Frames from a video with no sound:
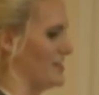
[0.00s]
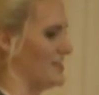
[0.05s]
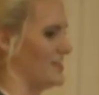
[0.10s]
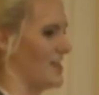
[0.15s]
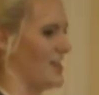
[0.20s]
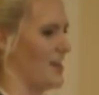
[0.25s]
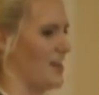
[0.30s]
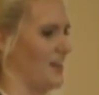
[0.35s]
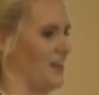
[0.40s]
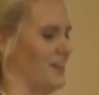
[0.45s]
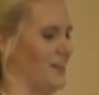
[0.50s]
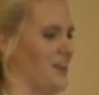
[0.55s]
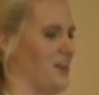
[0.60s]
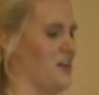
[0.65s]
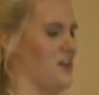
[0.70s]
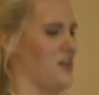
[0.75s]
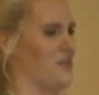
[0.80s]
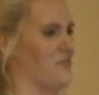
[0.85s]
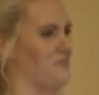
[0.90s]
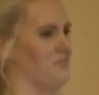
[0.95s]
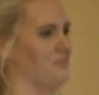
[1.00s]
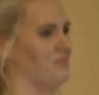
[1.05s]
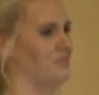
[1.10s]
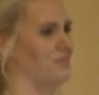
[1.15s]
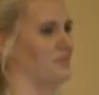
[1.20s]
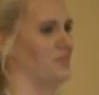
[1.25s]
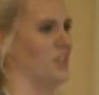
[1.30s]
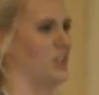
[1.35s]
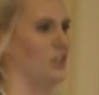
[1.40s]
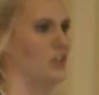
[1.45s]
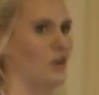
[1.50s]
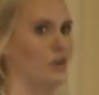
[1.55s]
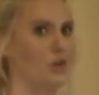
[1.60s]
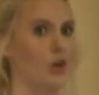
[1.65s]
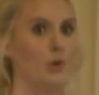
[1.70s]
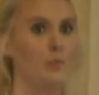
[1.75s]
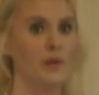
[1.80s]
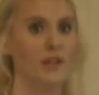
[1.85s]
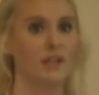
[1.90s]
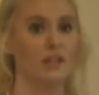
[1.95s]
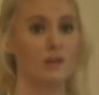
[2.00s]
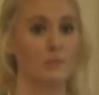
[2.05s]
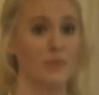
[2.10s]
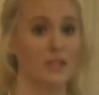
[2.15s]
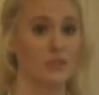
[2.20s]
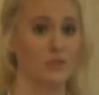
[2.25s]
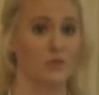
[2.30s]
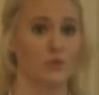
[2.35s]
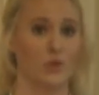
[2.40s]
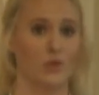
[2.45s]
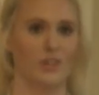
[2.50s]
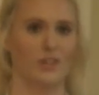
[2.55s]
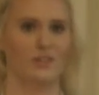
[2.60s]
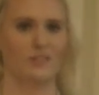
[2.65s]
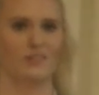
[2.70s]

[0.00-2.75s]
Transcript: say, go pick your mentor.